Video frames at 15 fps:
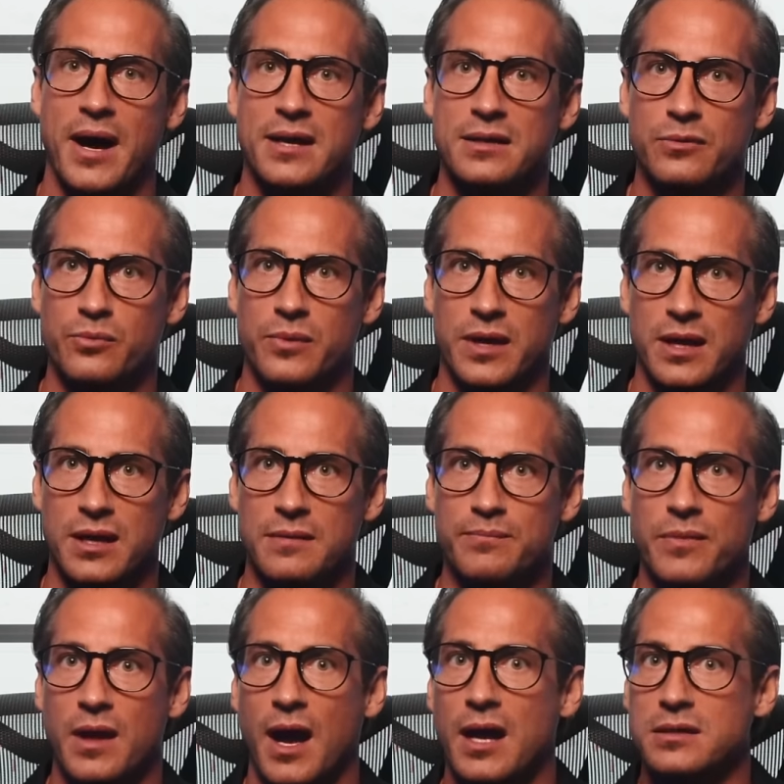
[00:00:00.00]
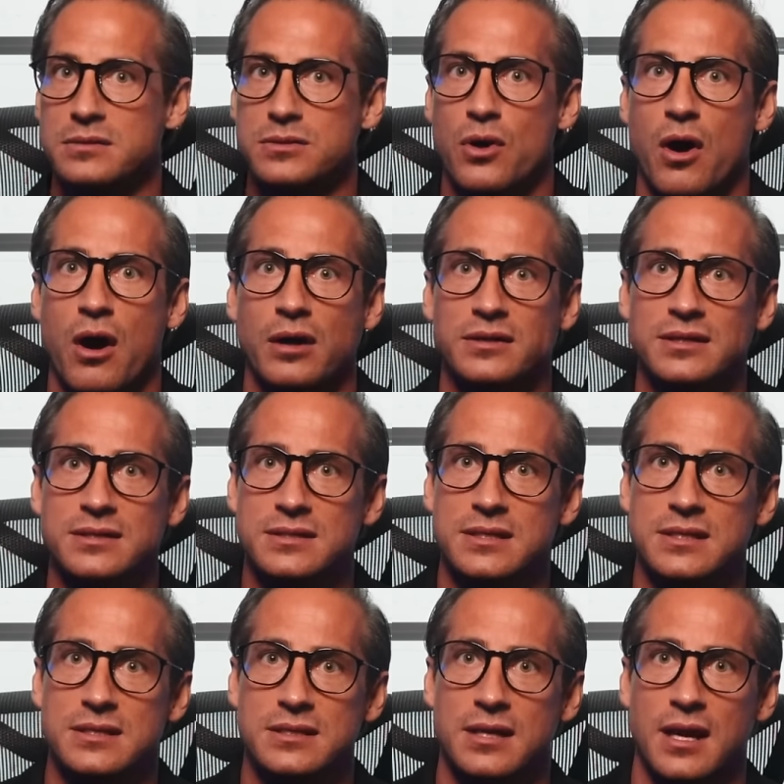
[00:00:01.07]
By the way, I talked in
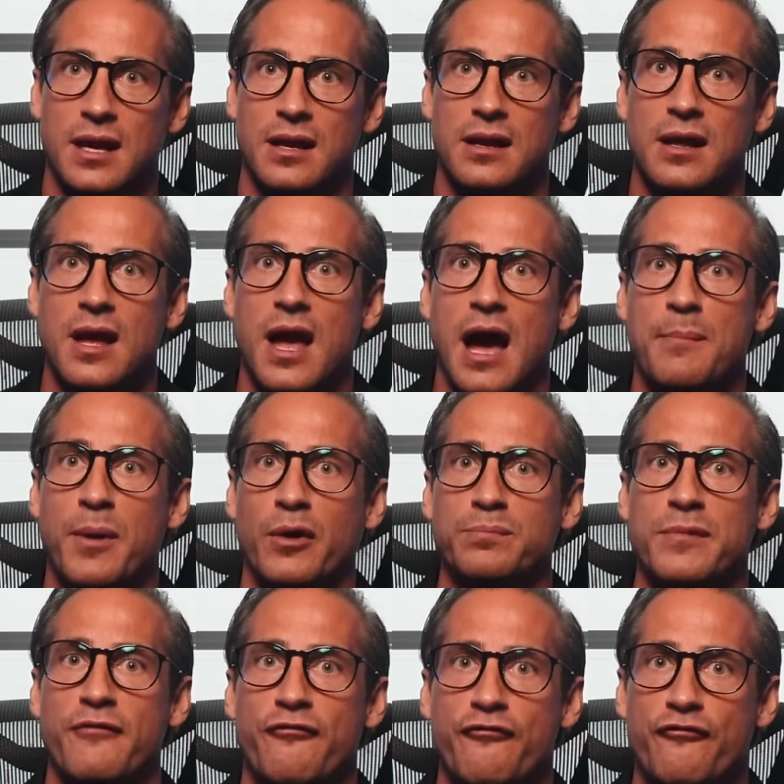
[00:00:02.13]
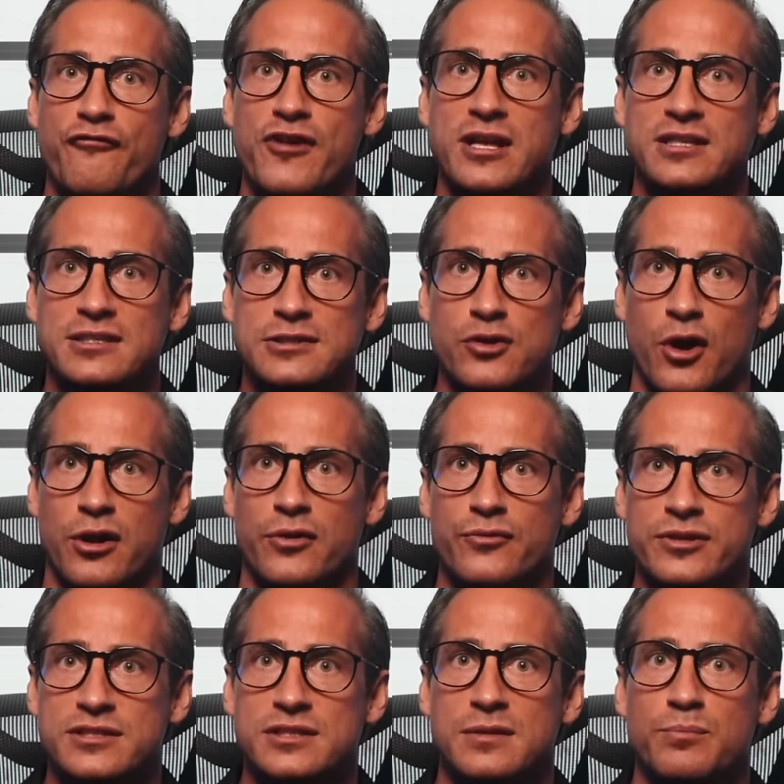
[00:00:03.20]
detail about my fixed dollar
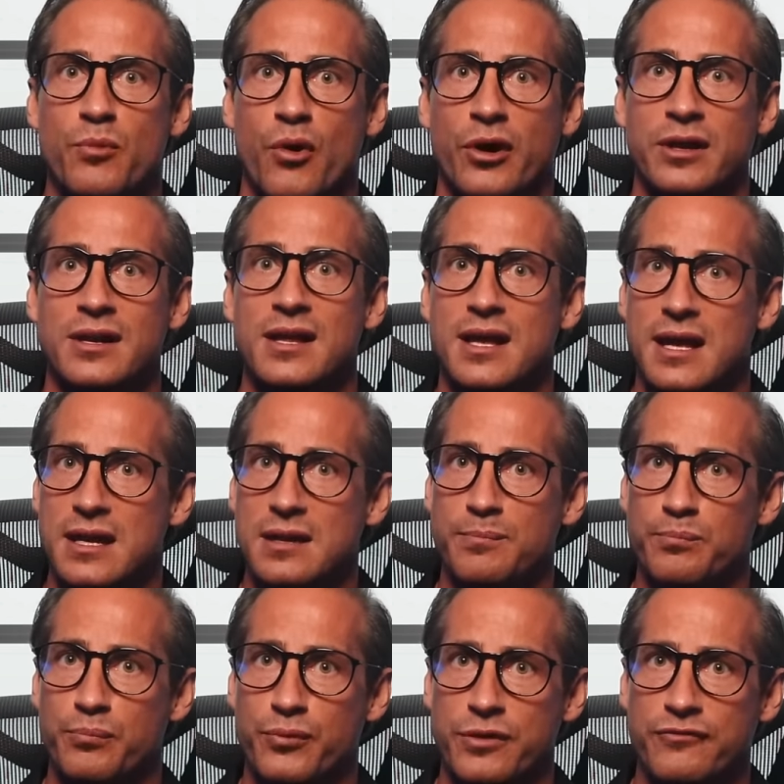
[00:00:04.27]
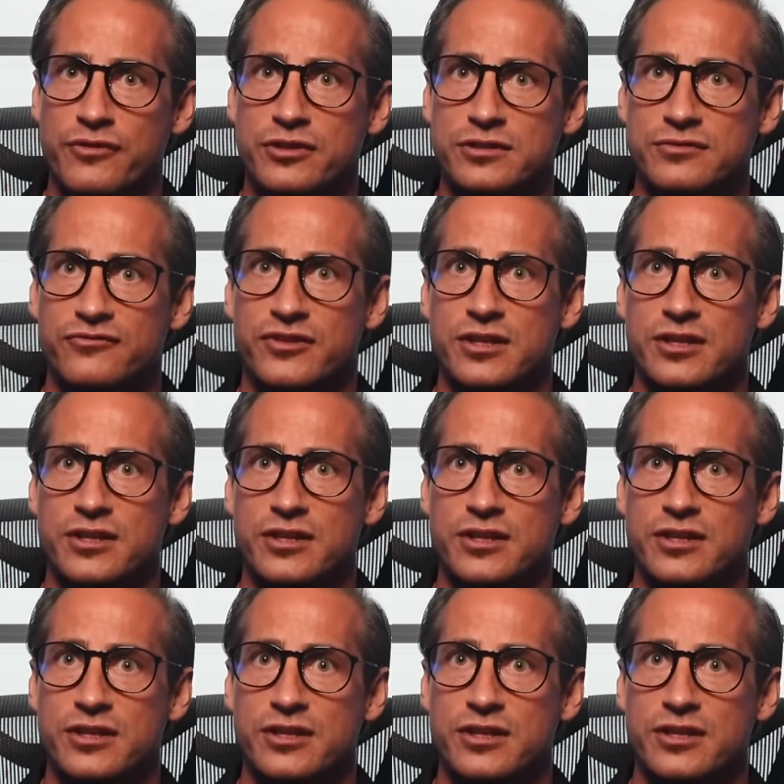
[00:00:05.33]
risk model in a previous